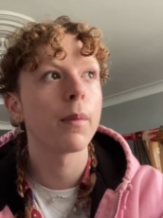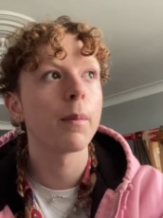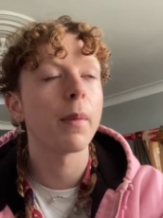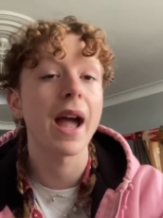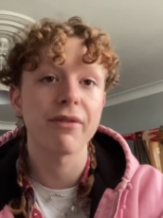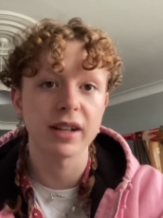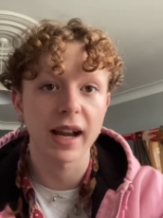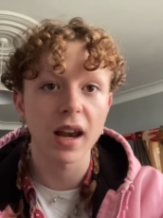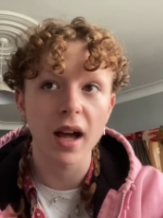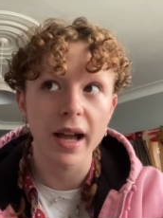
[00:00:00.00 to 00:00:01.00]
my everyday
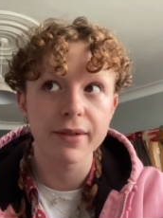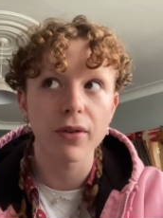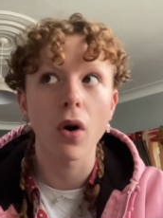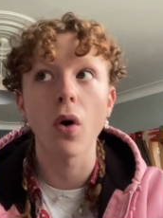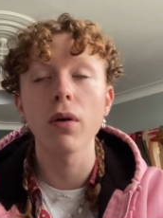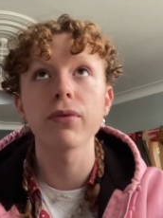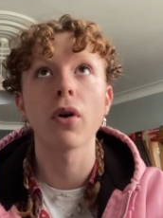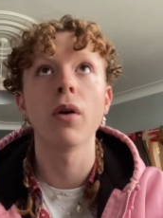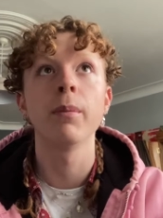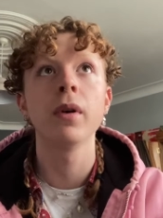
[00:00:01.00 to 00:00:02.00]
life or
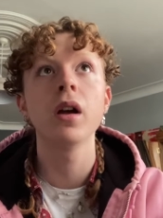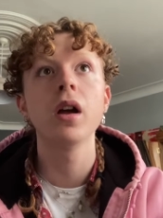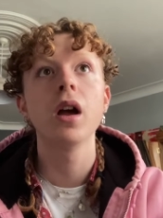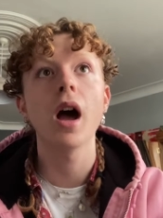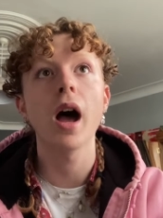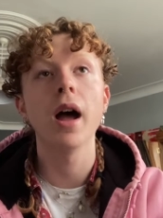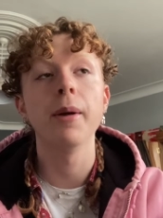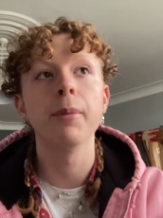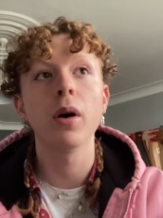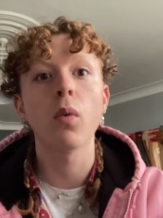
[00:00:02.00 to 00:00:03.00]
from
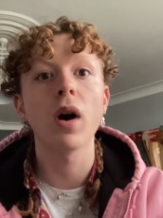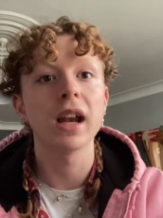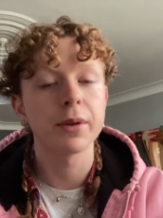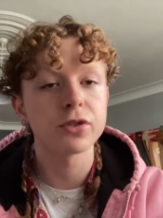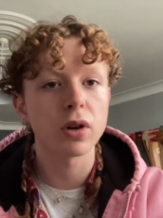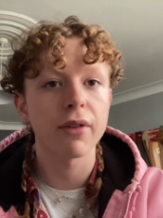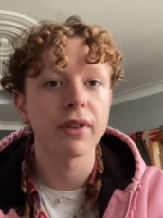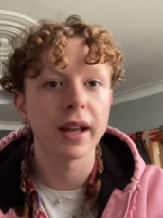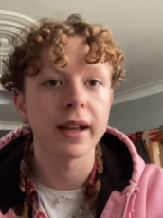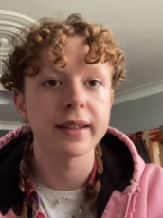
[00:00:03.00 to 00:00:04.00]
um, while I was
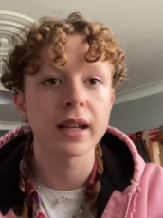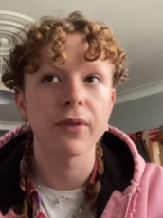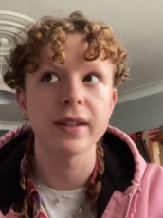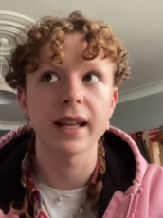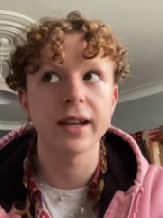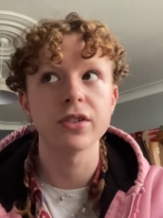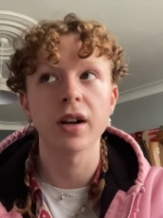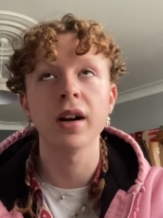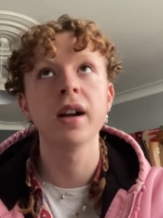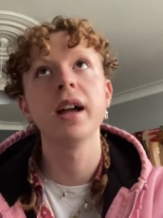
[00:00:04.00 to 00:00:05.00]
traveling Southeast
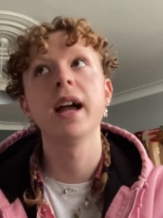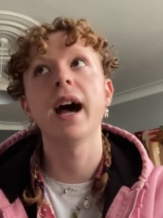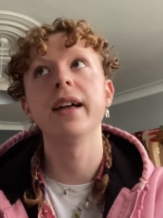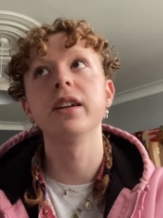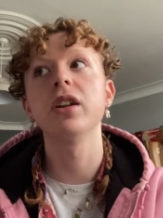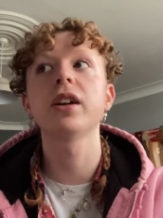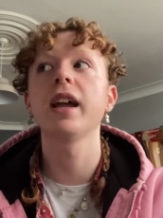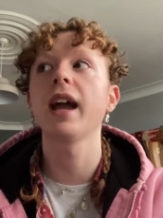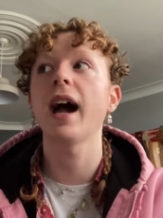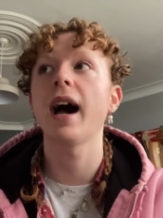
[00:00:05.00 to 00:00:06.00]
Asia and
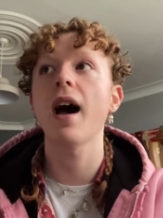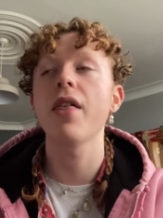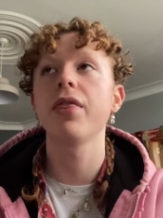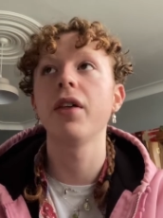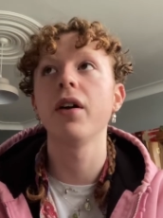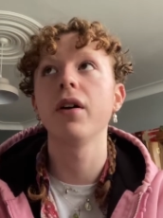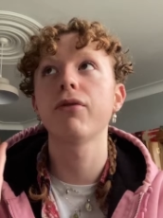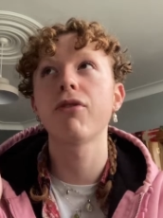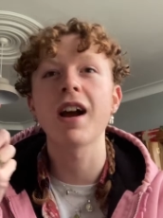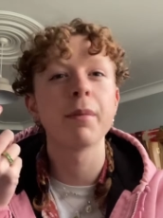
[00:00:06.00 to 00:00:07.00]
looking at the
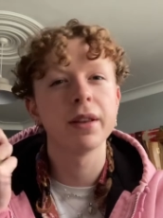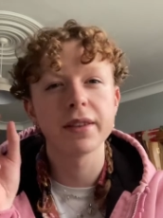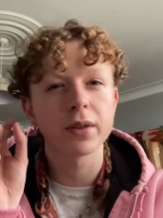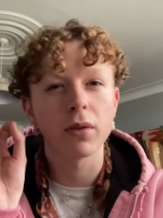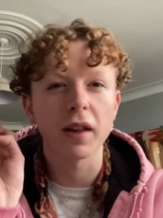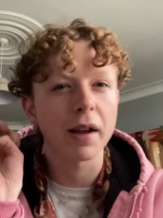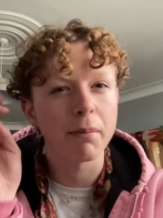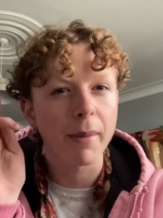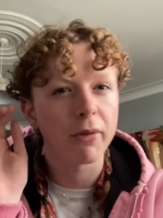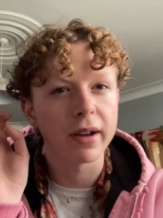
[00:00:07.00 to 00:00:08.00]
fragments of like
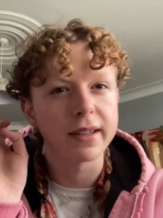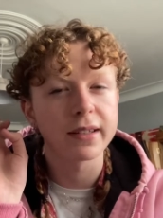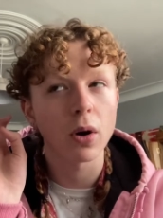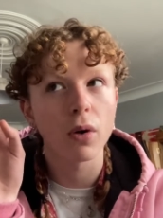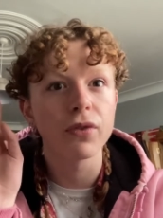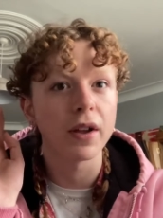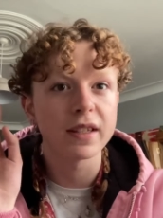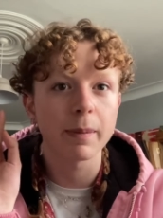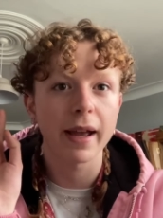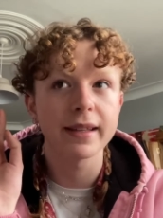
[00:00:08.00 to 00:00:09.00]
memories of those
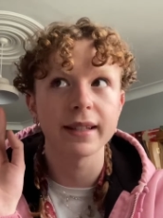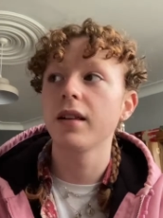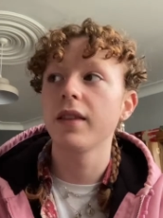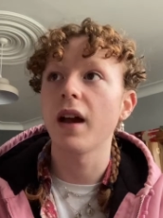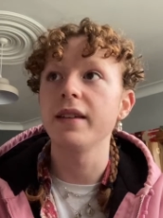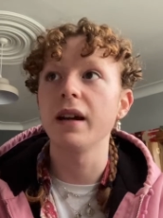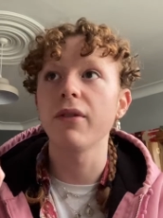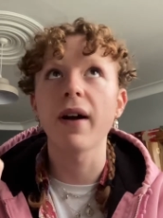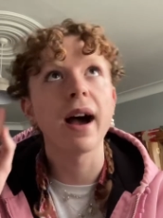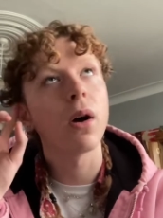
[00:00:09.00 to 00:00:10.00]
spaces. The idea of
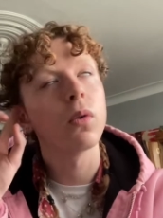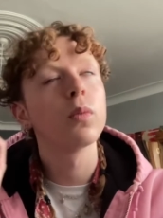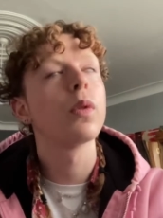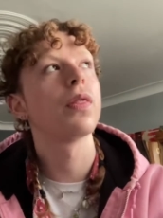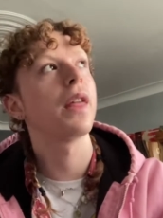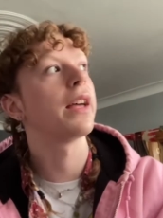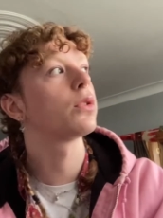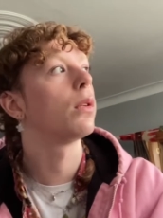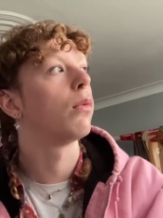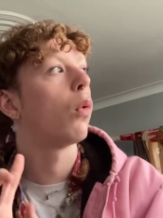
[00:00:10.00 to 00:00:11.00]
how they're
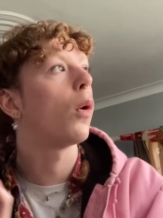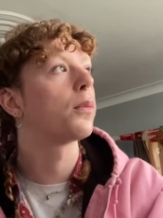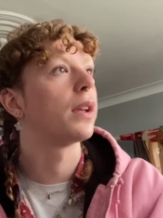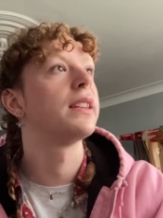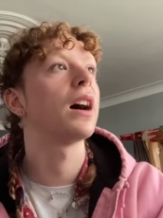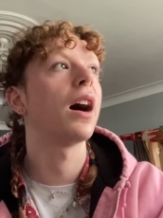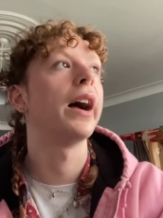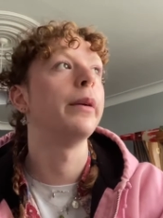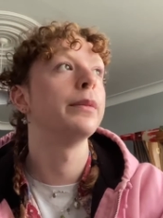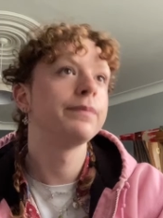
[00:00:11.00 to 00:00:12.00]
sort of warped in
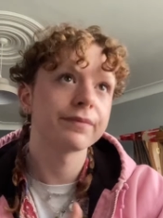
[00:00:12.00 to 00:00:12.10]
time